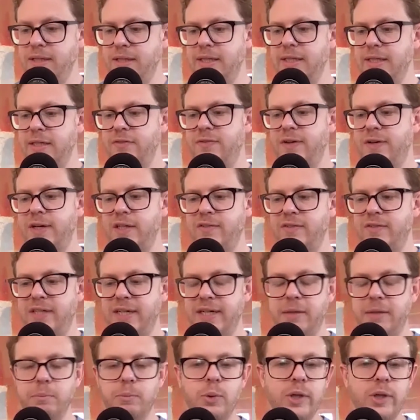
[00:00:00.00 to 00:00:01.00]
is fond of
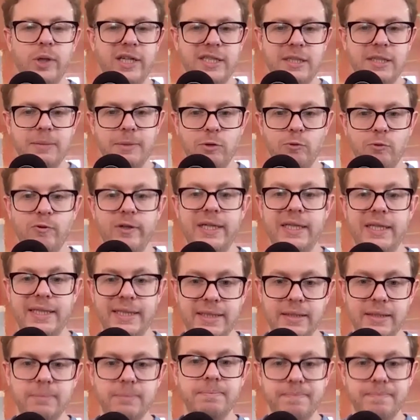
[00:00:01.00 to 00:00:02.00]
saying Buddhism is
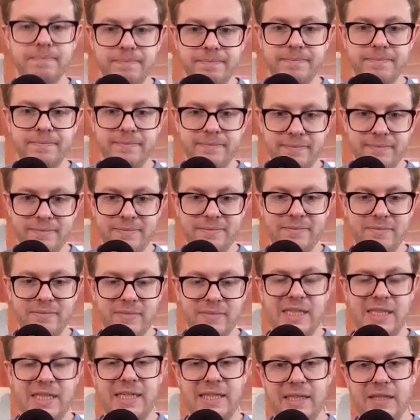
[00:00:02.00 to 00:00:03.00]
realism.
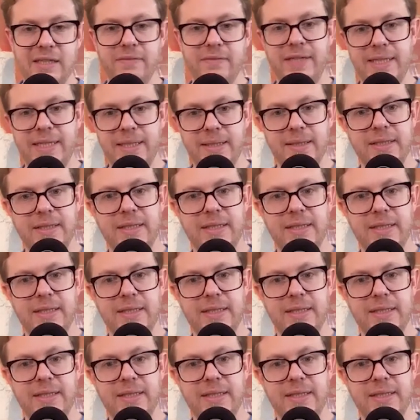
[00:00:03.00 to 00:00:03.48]
And I love that.